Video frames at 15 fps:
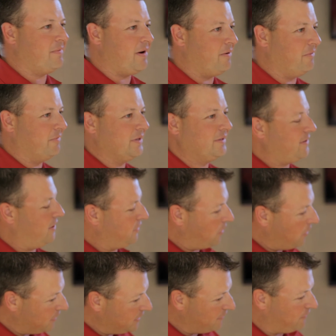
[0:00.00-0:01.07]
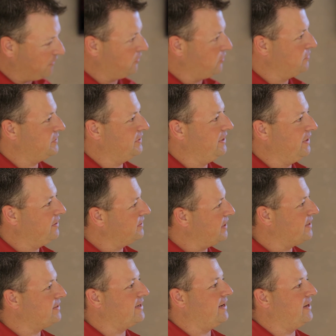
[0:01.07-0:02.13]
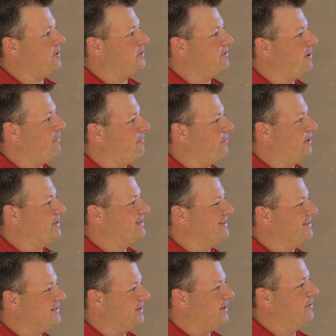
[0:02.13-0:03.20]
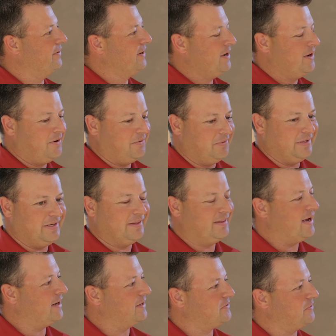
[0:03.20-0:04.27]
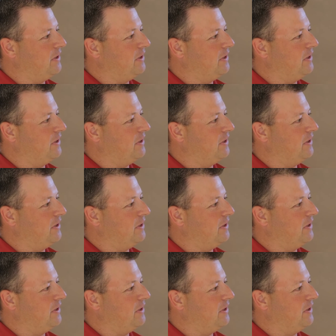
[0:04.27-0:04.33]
about when we talked to all the different groups in here, you've got to take care of your referees, and so we did that as